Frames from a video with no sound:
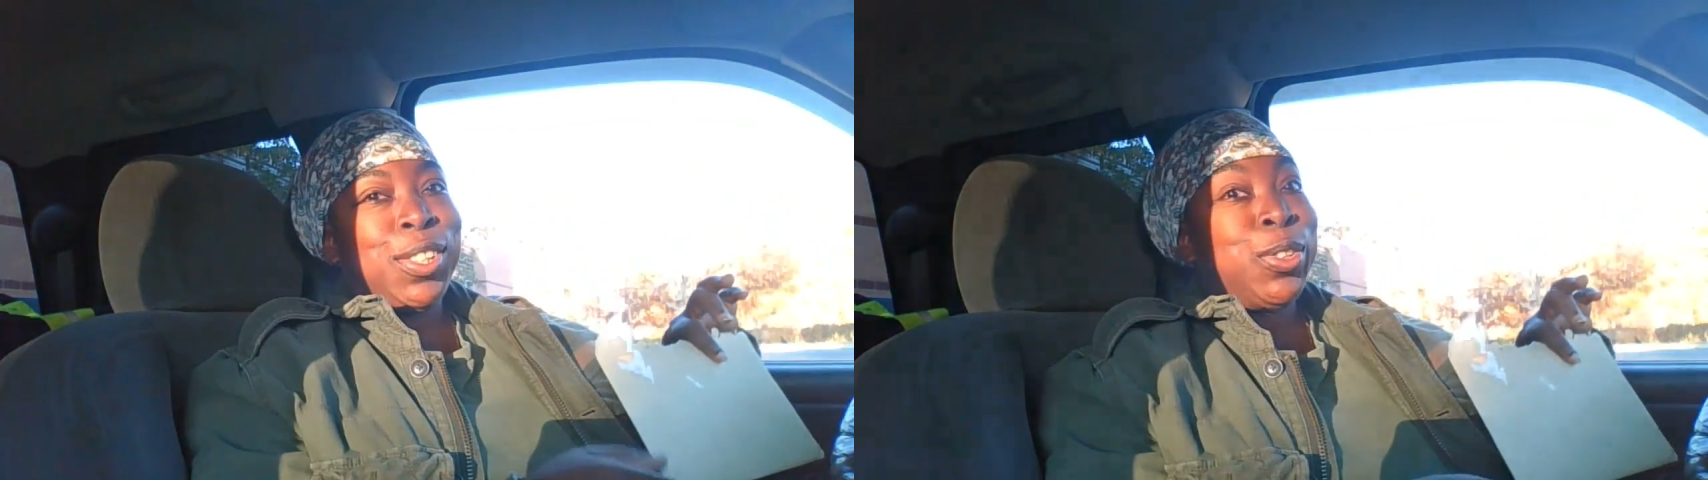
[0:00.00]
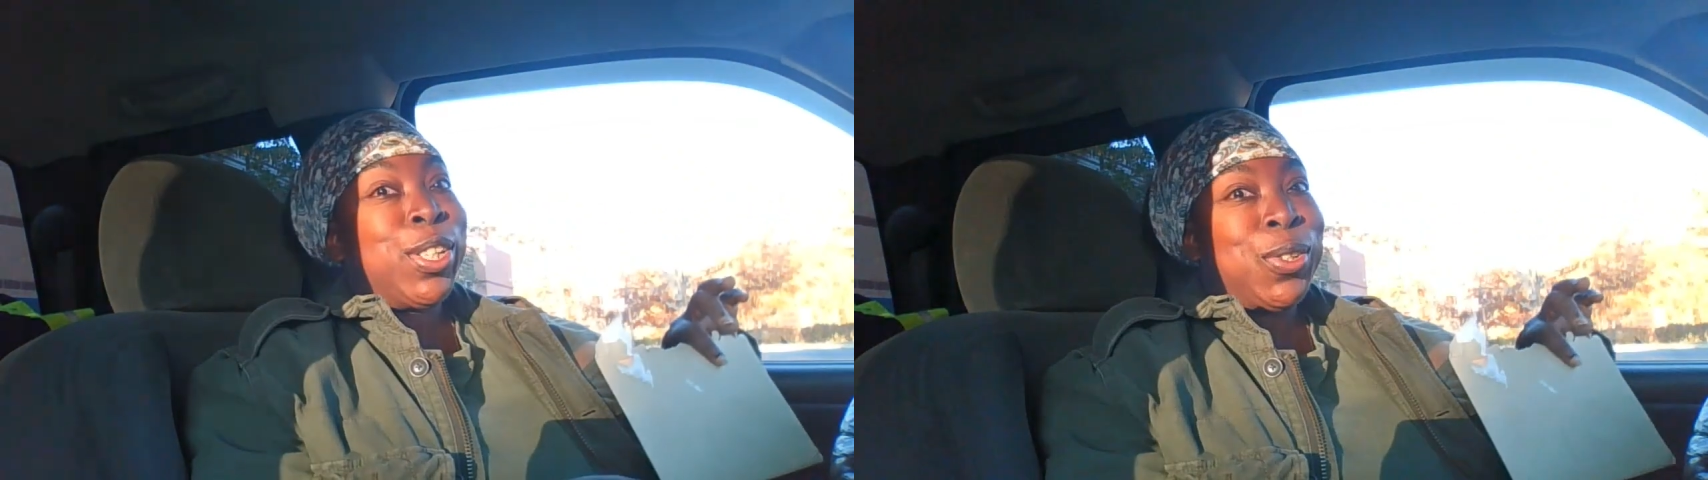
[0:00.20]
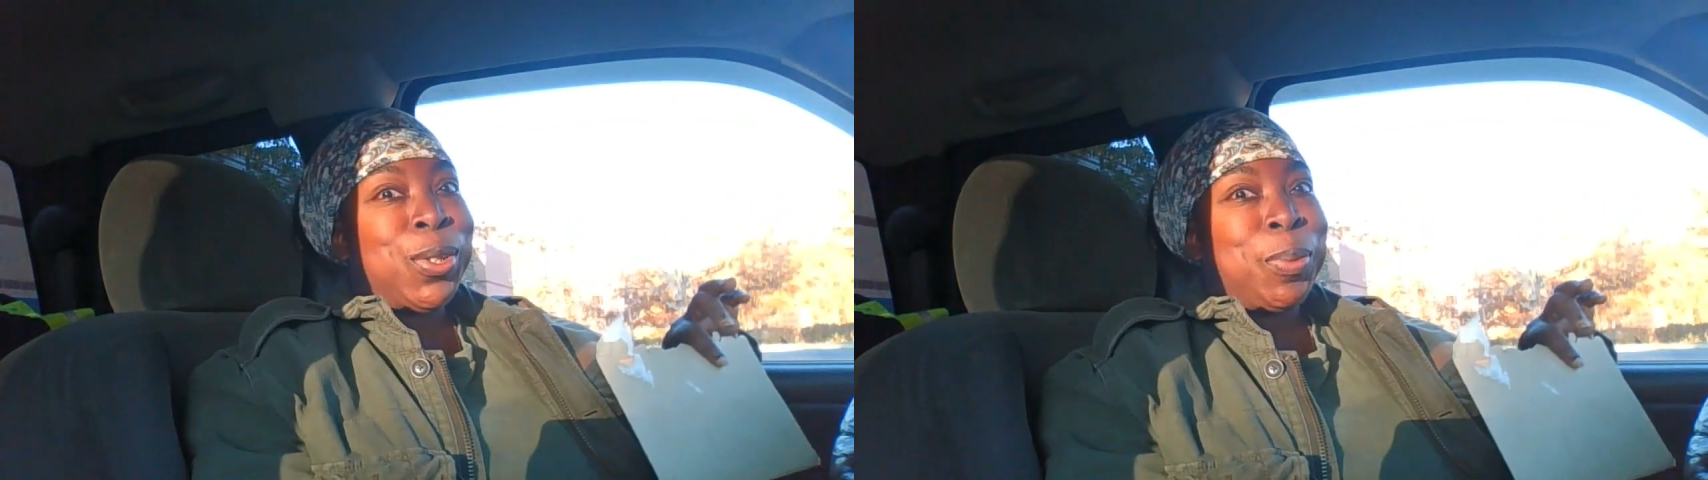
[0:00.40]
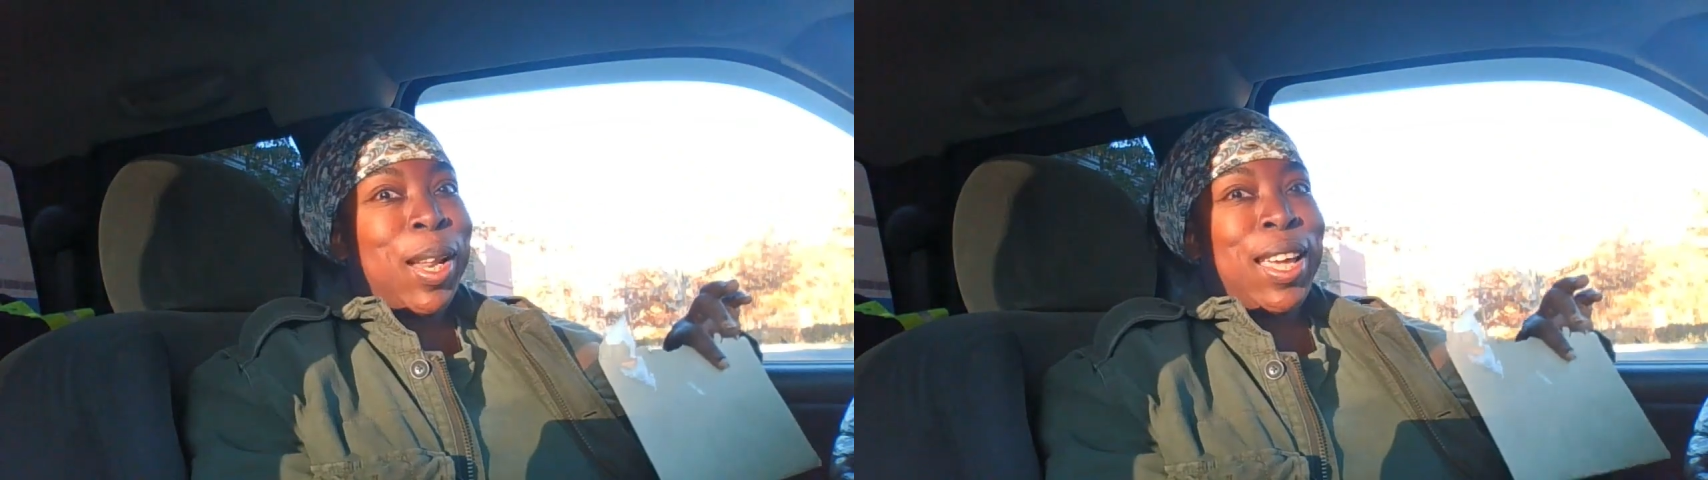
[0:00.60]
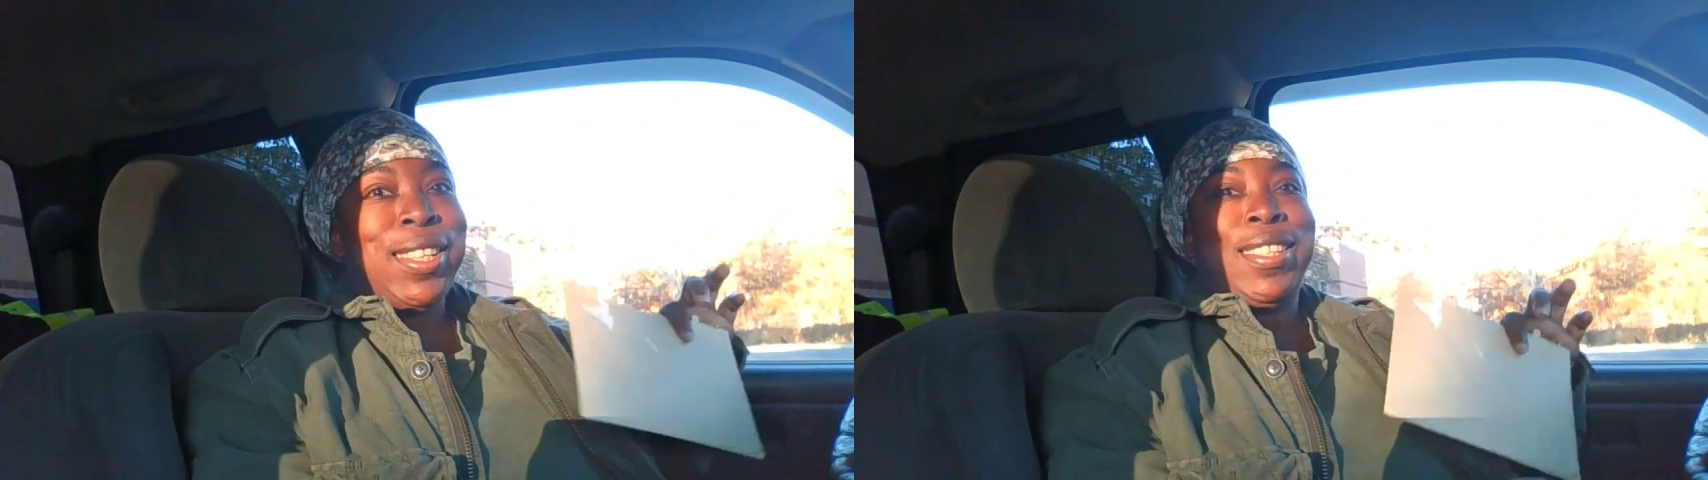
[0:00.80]
/ Crystal's
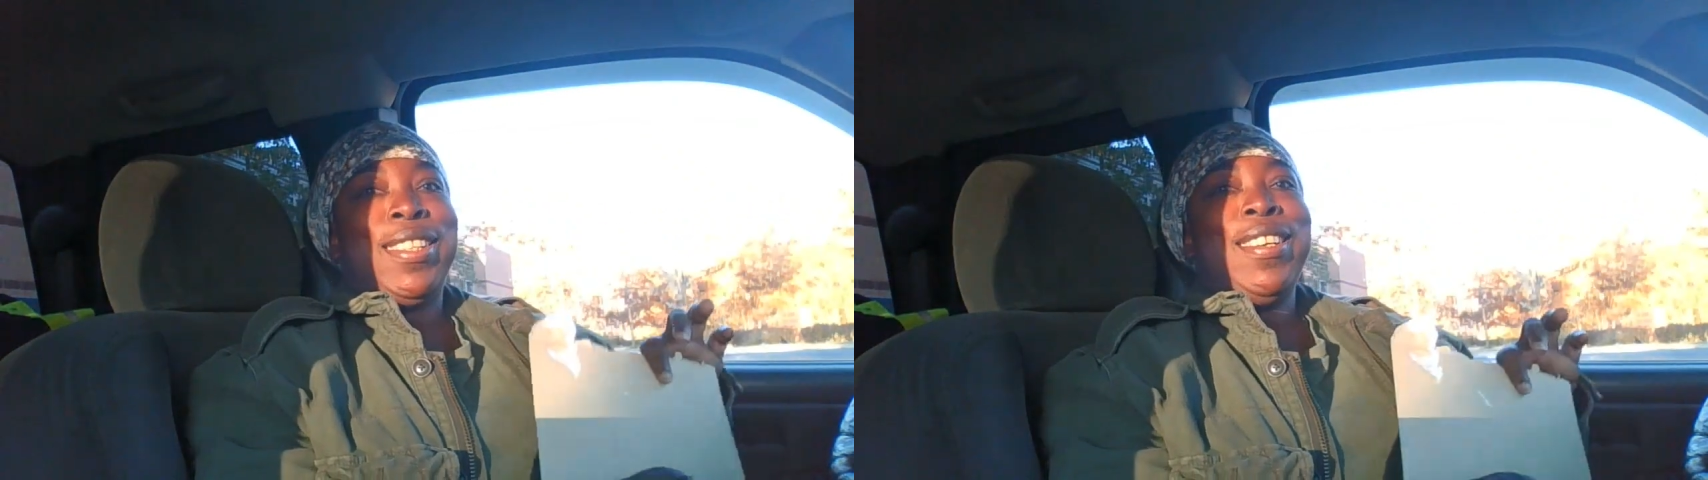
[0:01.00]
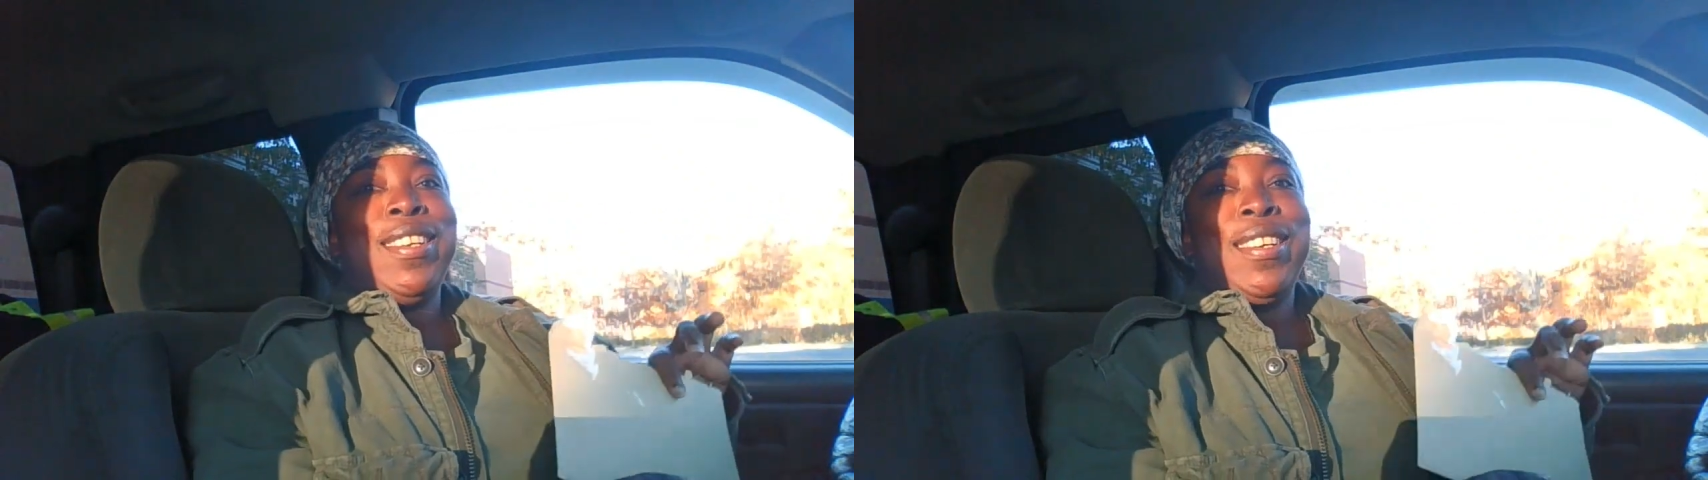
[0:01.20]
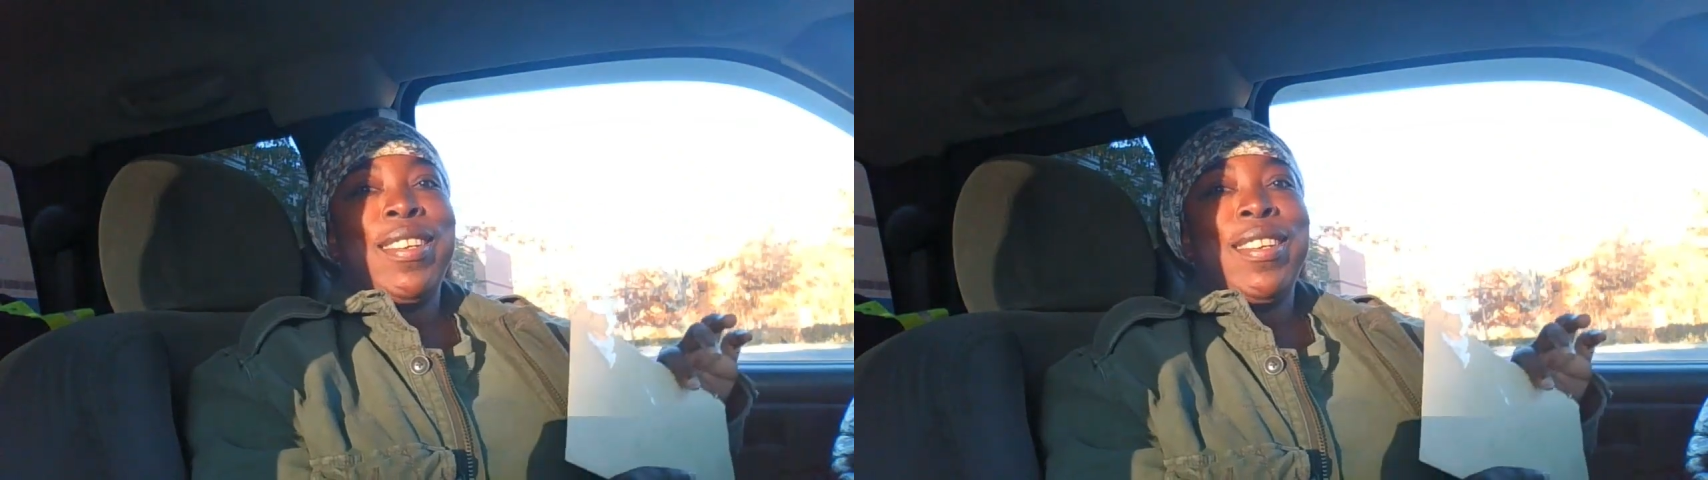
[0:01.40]
Place,